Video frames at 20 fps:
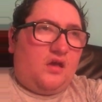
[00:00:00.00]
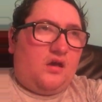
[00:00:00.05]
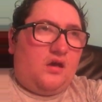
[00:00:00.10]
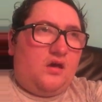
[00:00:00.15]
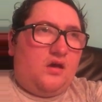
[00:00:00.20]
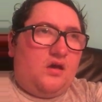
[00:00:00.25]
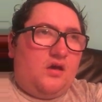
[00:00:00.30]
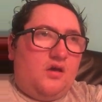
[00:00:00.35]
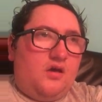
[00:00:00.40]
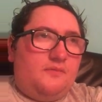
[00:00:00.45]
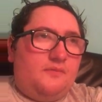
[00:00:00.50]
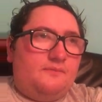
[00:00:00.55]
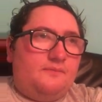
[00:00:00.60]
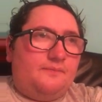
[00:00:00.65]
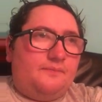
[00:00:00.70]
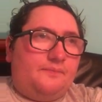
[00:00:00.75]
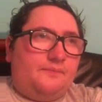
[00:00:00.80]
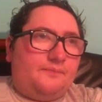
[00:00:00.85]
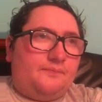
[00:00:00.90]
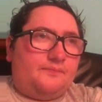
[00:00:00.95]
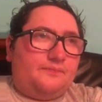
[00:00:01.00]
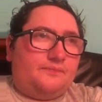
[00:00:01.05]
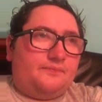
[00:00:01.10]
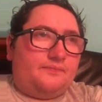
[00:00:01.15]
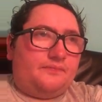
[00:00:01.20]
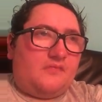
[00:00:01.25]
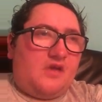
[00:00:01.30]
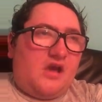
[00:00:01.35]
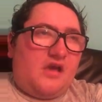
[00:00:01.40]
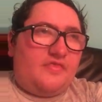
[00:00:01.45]
Um,
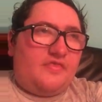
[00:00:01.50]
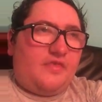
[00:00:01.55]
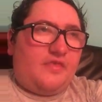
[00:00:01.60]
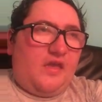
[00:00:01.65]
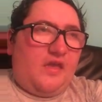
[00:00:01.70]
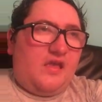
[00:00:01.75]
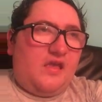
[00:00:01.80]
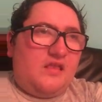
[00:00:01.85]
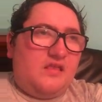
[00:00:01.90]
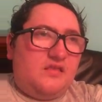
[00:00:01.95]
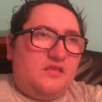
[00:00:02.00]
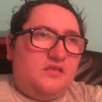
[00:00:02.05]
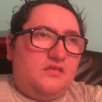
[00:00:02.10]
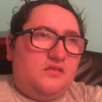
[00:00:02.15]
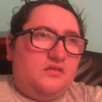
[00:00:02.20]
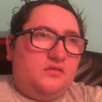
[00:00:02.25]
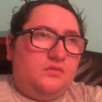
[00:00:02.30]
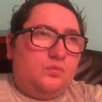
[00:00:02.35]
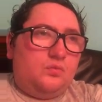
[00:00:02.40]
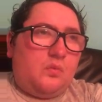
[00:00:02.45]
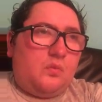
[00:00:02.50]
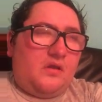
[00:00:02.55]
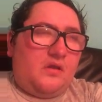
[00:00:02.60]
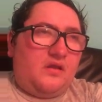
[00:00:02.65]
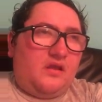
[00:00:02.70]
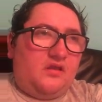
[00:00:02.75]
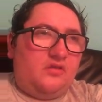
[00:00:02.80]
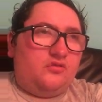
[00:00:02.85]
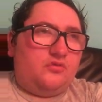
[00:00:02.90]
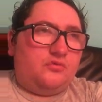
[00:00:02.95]
I then
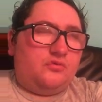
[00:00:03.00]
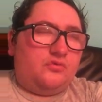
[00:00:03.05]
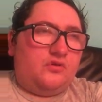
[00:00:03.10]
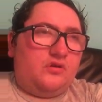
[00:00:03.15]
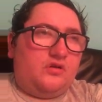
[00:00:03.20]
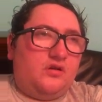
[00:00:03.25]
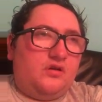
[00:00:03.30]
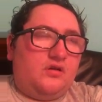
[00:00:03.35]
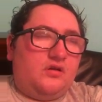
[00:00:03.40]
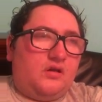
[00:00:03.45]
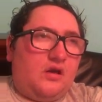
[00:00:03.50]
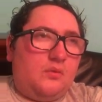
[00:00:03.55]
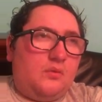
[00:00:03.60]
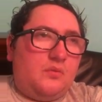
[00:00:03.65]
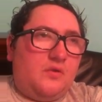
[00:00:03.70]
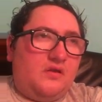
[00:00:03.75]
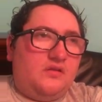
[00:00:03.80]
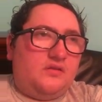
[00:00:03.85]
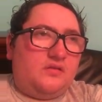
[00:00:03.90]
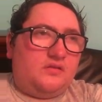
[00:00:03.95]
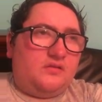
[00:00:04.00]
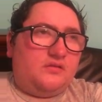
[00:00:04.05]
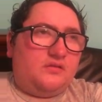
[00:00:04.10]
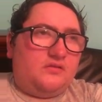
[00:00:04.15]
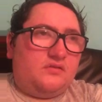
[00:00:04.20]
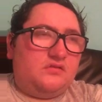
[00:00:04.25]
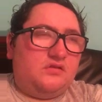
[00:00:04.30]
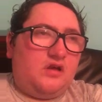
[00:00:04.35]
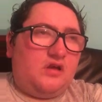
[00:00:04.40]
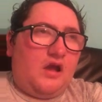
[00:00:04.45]
went into I went
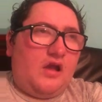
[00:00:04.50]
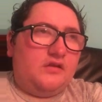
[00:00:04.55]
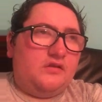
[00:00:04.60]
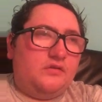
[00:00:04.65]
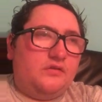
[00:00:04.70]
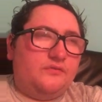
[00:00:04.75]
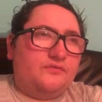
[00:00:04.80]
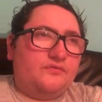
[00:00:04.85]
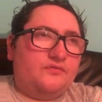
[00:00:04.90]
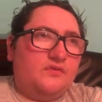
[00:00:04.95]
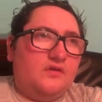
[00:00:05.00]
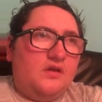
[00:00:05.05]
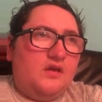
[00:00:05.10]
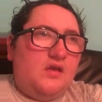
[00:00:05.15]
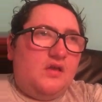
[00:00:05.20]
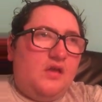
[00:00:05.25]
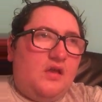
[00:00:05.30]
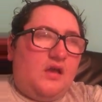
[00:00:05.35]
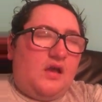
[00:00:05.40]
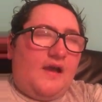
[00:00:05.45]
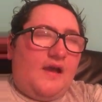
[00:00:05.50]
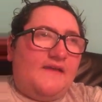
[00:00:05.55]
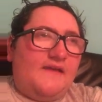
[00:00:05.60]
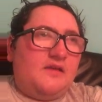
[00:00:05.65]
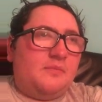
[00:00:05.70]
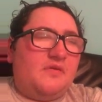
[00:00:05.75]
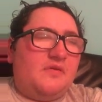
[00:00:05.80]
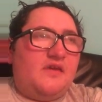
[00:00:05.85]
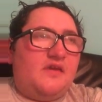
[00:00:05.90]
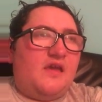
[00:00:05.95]
kind of. I
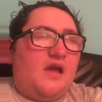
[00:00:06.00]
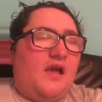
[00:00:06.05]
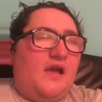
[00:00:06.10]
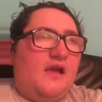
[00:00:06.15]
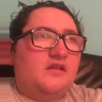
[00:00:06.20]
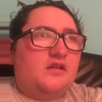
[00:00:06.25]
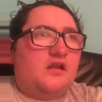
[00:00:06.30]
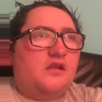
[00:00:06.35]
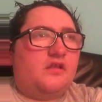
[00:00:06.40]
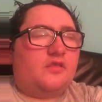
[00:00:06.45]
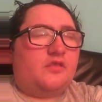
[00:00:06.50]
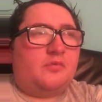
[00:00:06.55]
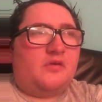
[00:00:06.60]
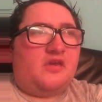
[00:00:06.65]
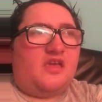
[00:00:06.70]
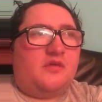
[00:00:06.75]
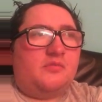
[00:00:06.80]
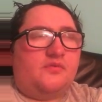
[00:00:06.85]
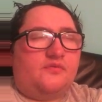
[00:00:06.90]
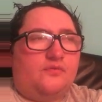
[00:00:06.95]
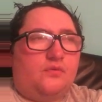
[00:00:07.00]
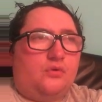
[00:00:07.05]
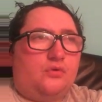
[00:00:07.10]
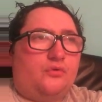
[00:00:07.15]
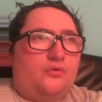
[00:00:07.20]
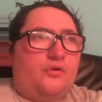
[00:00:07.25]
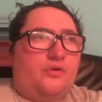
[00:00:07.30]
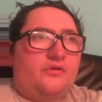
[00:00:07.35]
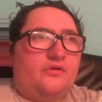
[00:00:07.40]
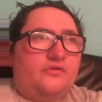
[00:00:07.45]
had a PA. I had another PA before
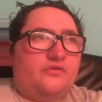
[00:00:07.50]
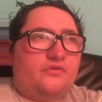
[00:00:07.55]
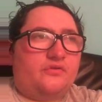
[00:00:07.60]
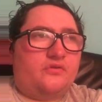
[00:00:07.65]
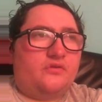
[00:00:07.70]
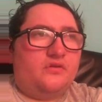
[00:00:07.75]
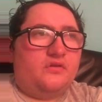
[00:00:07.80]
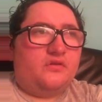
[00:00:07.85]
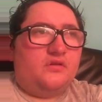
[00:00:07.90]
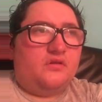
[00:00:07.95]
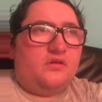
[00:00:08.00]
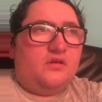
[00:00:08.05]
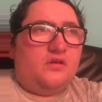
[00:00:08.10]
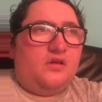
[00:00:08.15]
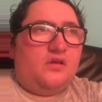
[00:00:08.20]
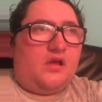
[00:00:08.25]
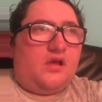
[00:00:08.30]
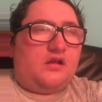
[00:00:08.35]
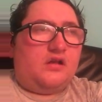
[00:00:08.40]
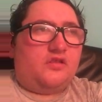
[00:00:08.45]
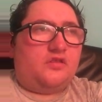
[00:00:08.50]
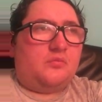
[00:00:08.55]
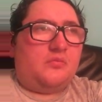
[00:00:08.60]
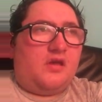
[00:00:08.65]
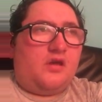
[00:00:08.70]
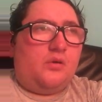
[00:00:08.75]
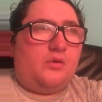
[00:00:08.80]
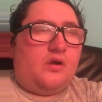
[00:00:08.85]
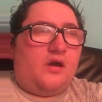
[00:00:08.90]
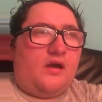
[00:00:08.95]
Chris, another
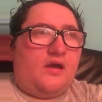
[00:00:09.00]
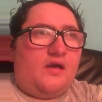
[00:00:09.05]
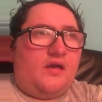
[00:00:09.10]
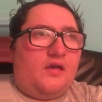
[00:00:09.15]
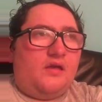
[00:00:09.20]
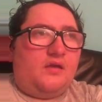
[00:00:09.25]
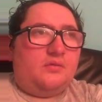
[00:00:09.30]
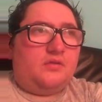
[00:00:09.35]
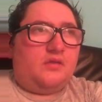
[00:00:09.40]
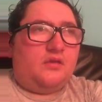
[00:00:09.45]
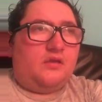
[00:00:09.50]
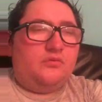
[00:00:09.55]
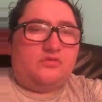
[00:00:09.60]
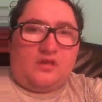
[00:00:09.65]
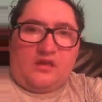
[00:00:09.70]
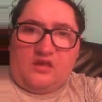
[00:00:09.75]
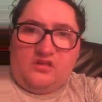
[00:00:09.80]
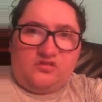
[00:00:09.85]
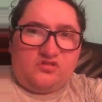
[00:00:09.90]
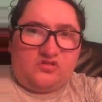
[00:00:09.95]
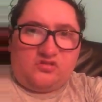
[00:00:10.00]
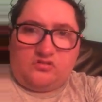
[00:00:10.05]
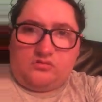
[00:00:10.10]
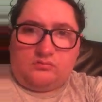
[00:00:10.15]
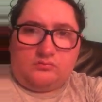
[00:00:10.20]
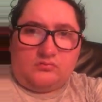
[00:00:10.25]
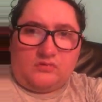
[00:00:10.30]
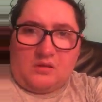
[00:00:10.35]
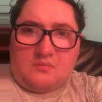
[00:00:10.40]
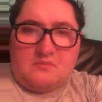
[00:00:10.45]
male guy. He's
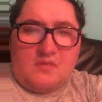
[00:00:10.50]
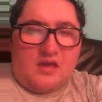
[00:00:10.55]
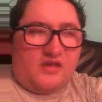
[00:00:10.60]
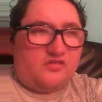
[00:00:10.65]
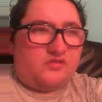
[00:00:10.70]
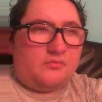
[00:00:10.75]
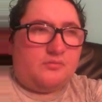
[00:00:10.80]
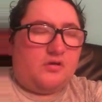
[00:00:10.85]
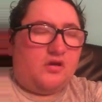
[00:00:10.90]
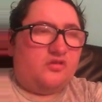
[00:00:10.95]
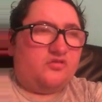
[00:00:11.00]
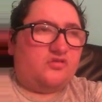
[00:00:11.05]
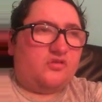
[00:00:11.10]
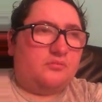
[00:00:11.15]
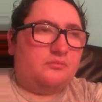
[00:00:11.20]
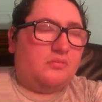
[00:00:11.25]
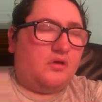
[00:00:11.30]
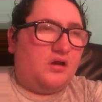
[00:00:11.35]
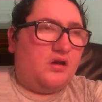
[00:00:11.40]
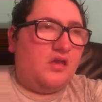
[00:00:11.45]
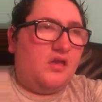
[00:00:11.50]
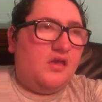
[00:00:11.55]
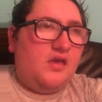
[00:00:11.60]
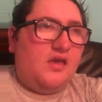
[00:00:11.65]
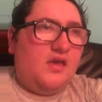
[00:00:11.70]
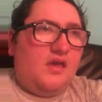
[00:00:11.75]
an amazing person, but